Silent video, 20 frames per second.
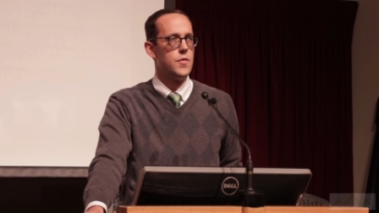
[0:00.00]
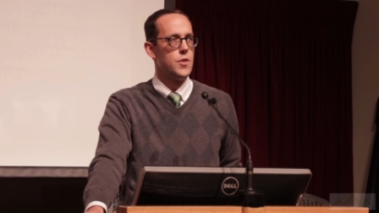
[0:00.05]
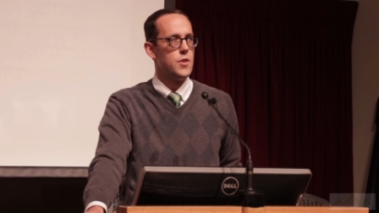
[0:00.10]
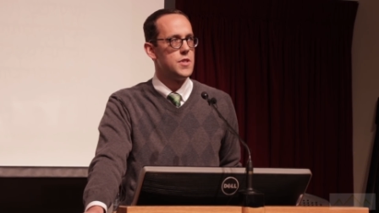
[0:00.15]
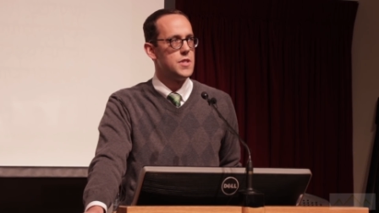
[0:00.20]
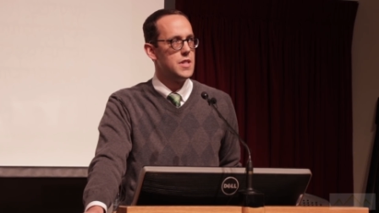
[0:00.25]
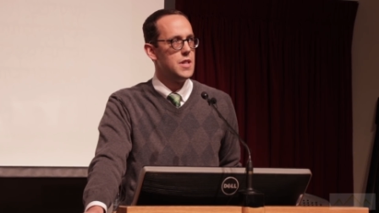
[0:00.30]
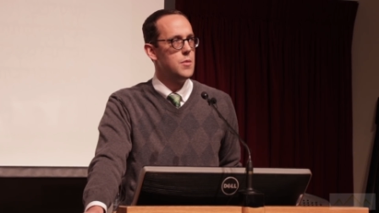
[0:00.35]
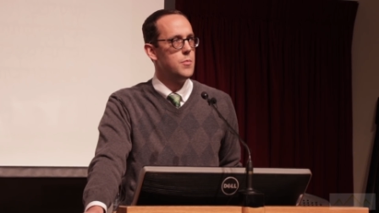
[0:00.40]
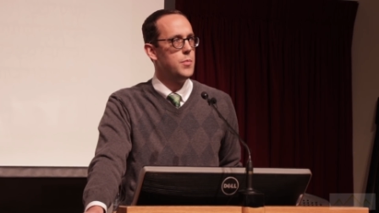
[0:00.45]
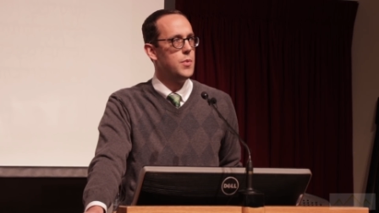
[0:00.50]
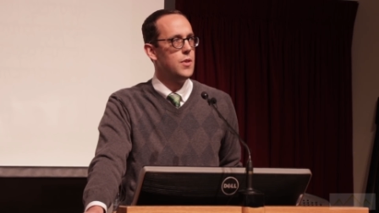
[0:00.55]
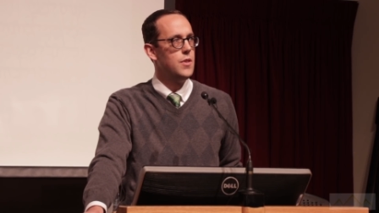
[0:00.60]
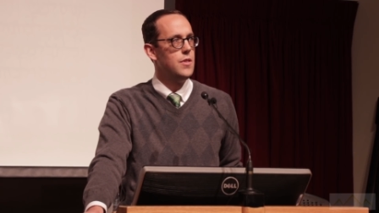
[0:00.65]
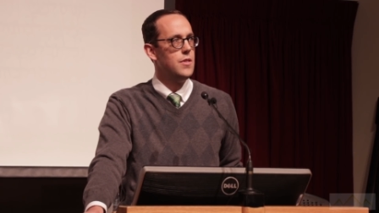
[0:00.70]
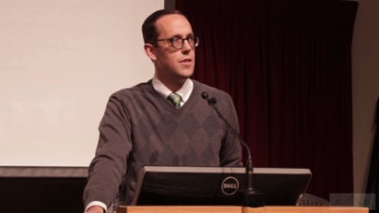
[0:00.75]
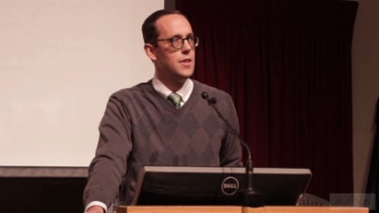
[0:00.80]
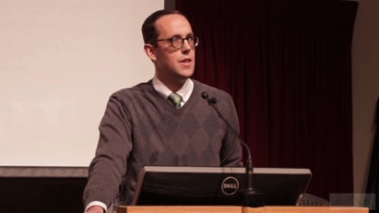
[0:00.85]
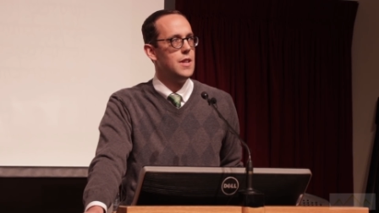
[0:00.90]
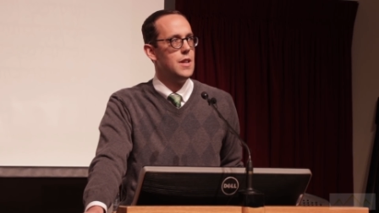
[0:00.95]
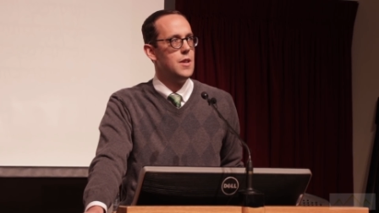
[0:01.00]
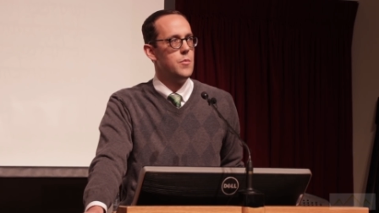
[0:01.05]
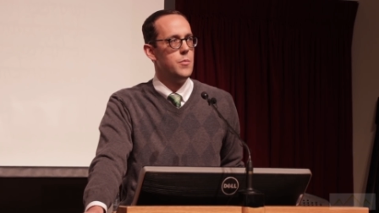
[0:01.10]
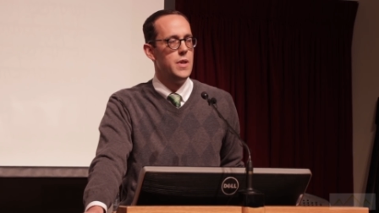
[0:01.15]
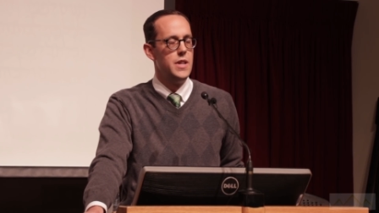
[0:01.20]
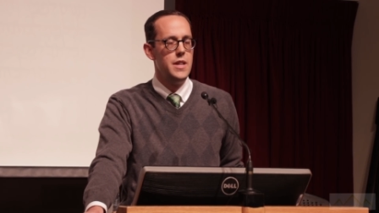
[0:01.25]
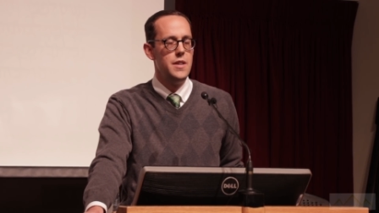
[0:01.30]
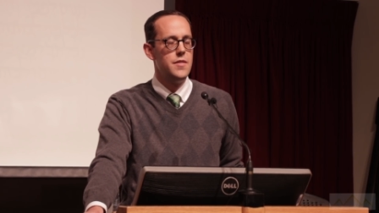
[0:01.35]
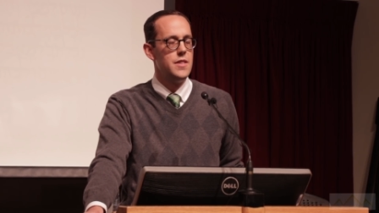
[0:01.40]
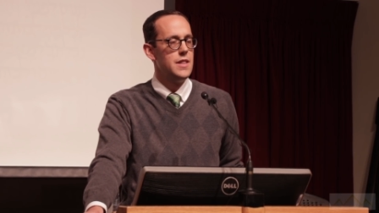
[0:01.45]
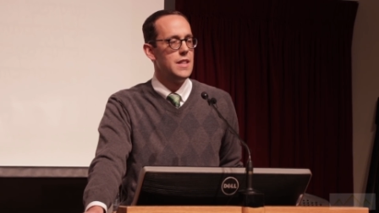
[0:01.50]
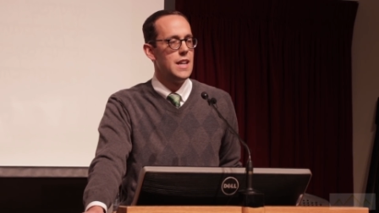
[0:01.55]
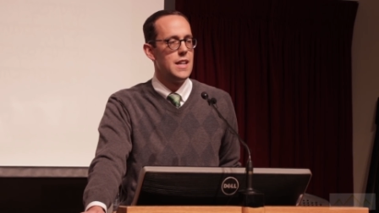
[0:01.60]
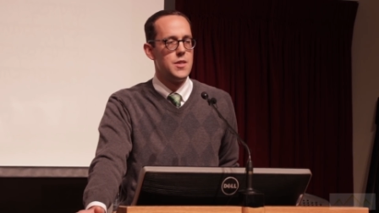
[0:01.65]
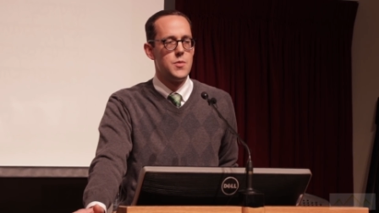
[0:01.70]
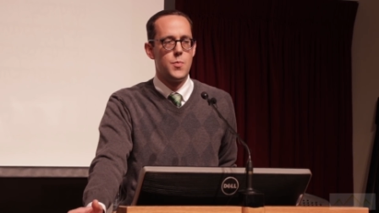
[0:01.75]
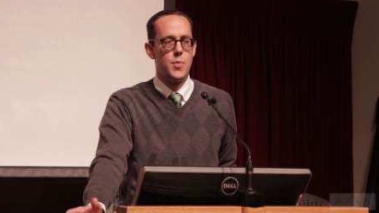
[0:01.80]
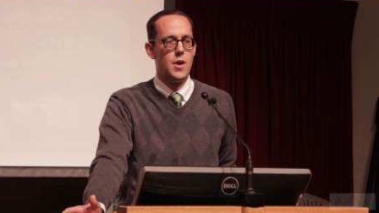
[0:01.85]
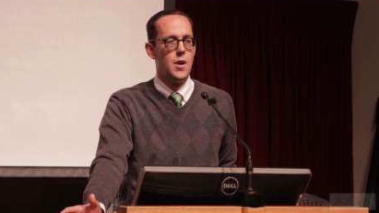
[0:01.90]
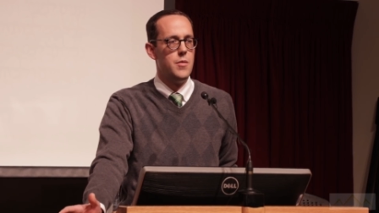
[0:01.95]
First Temple, but even
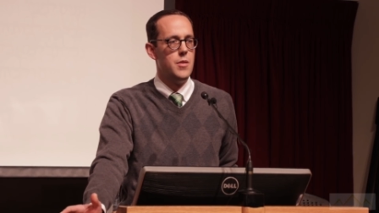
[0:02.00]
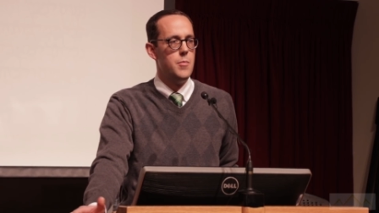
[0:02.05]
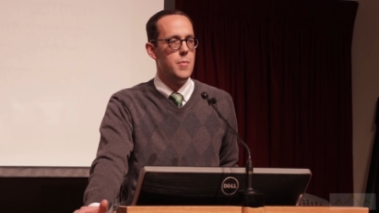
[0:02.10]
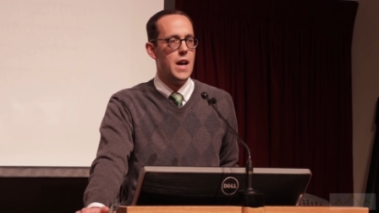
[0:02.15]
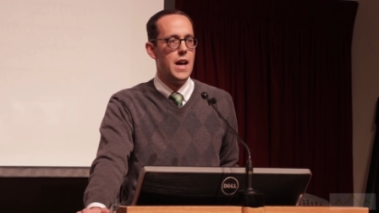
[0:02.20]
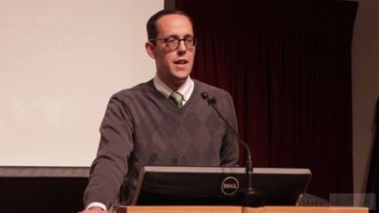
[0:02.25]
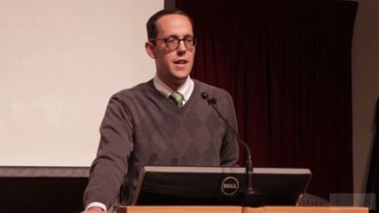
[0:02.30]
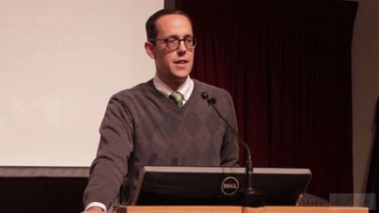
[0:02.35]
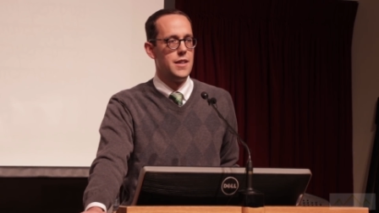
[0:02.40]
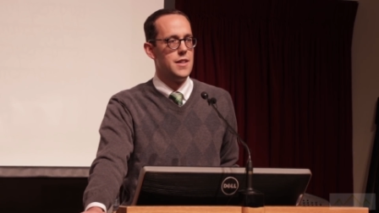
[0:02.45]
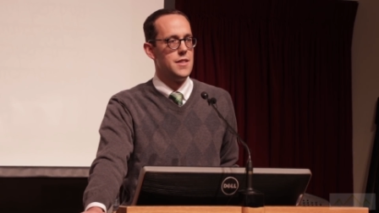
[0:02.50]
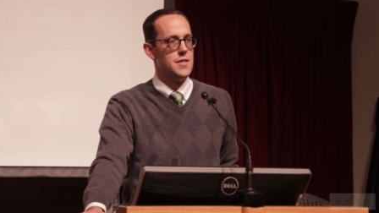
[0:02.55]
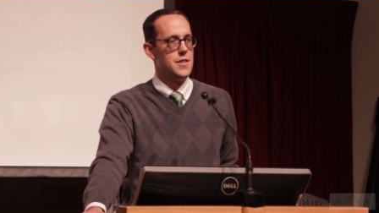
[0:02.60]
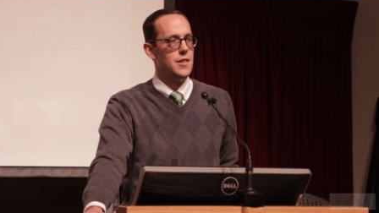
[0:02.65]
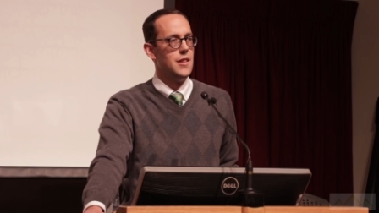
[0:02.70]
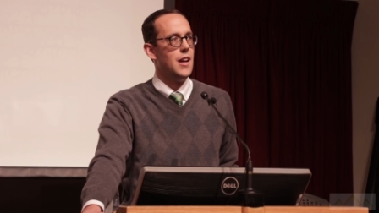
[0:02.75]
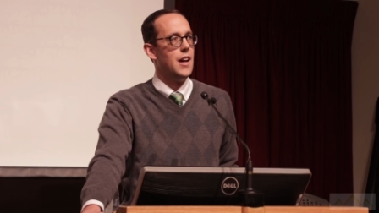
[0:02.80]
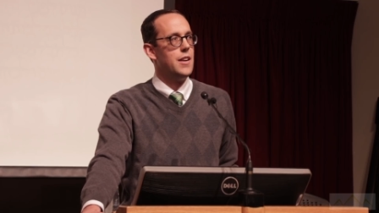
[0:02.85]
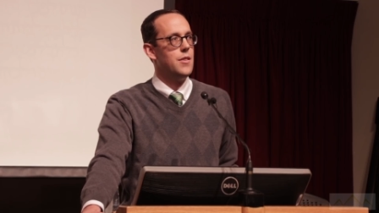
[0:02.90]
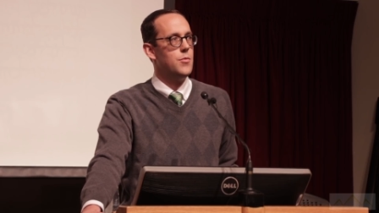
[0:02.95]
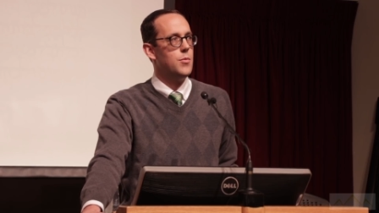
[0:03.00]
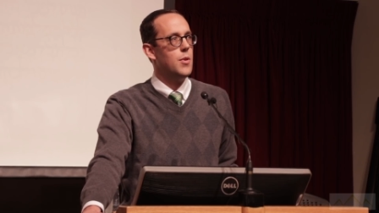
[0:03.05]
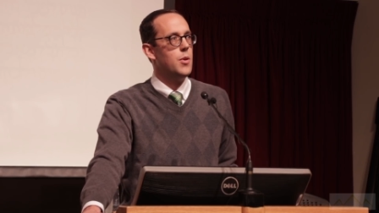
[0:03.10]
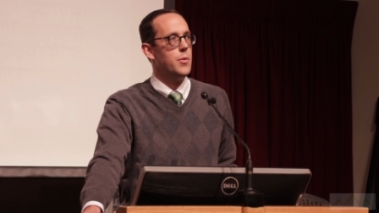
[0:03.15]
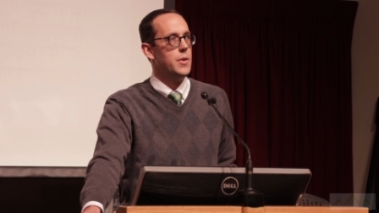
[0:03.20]
that's problematic because a lot of